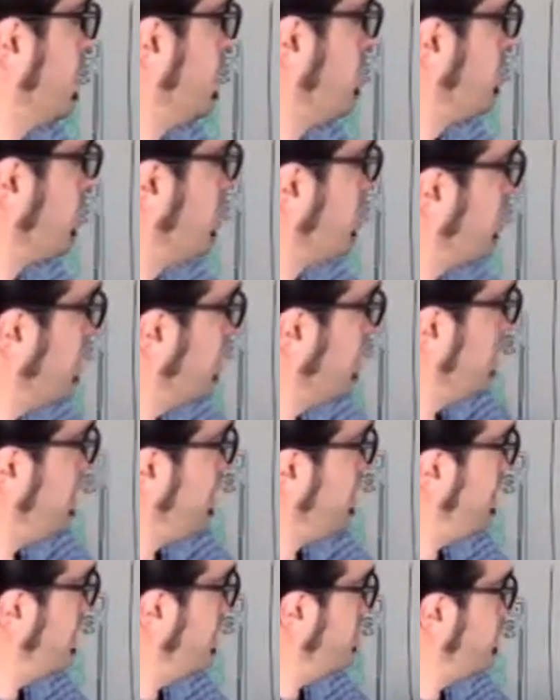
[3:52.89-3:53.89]
So
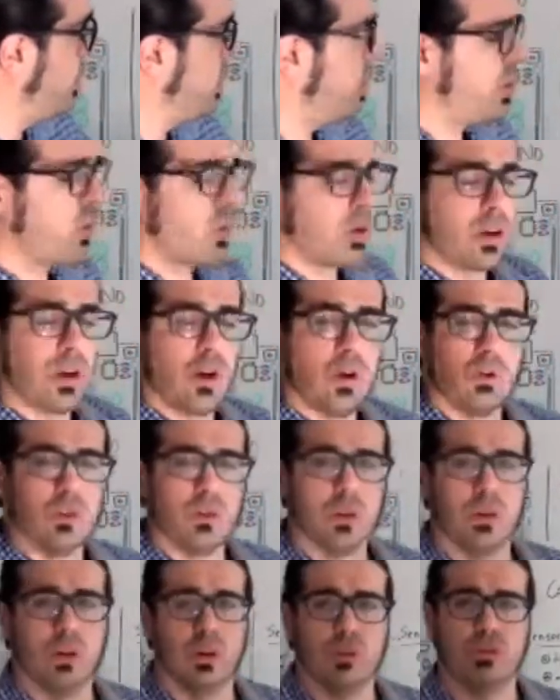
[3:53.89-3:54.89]
here is where your
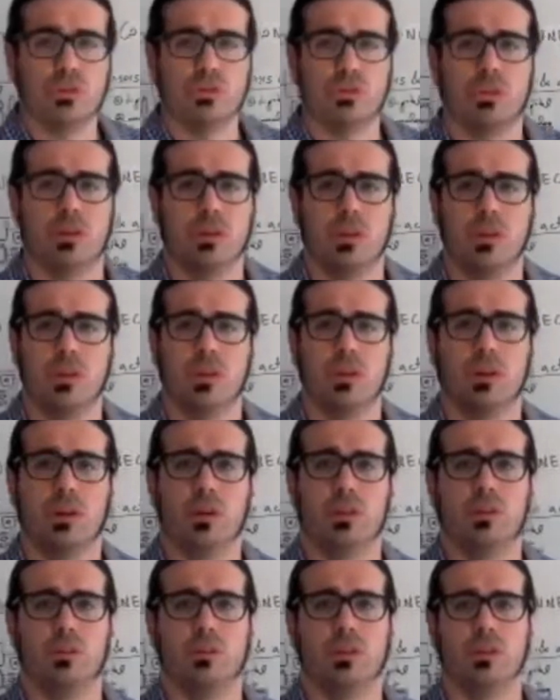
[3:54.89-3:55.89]
code goes
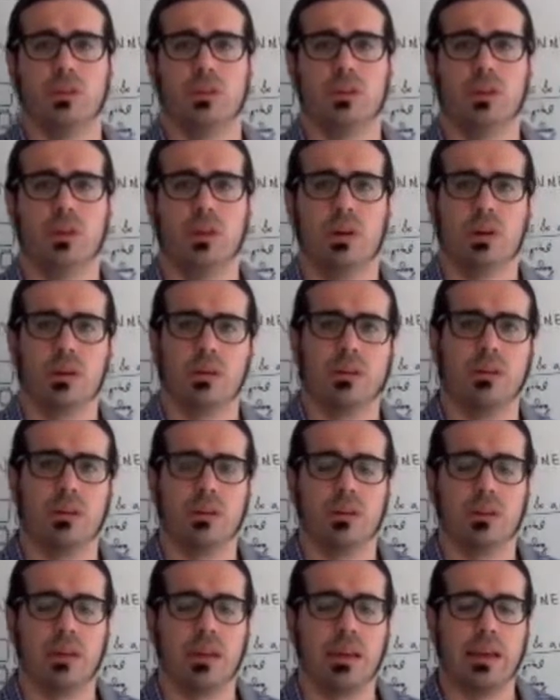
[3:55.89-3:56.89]
and where you
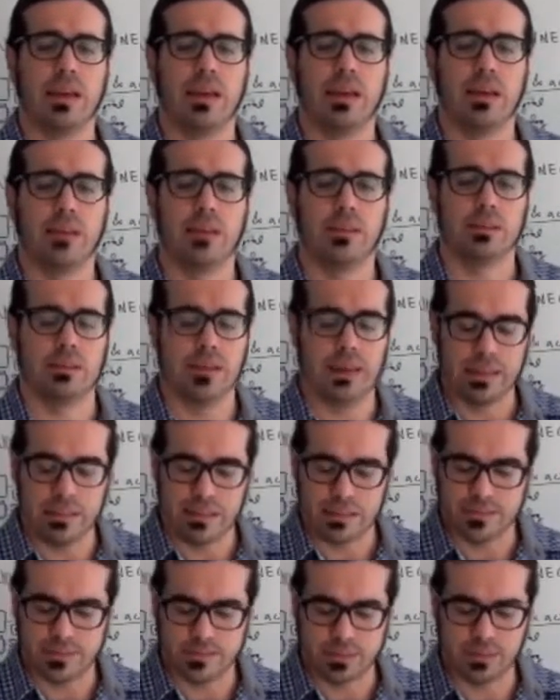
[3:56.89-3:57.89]
are getting
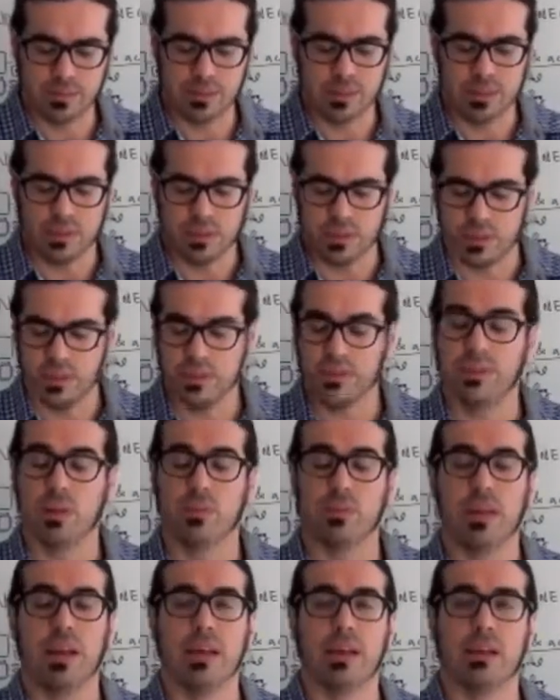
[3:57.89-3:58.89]
data from
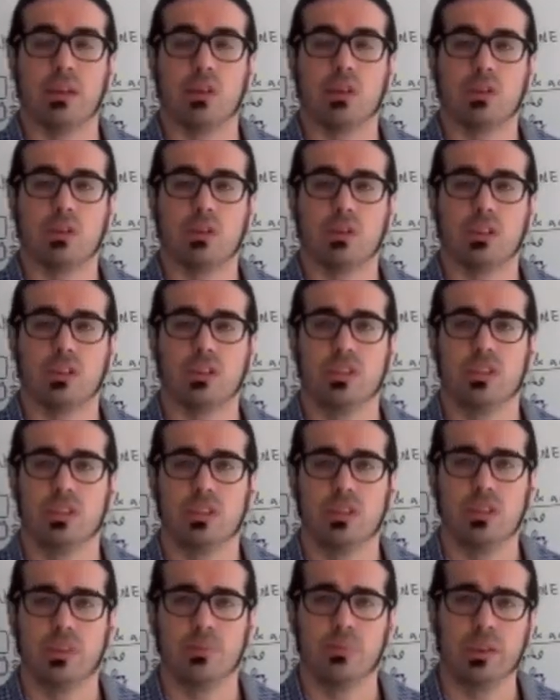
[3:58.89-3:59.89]
the analog or
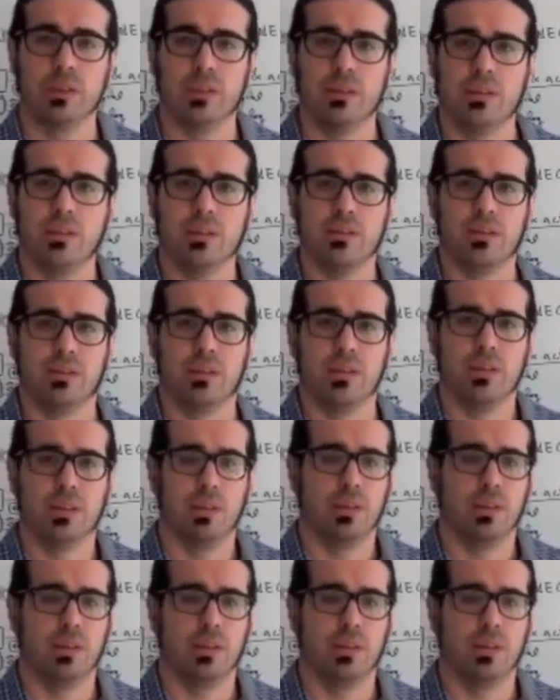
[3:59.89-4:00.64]
digital pins,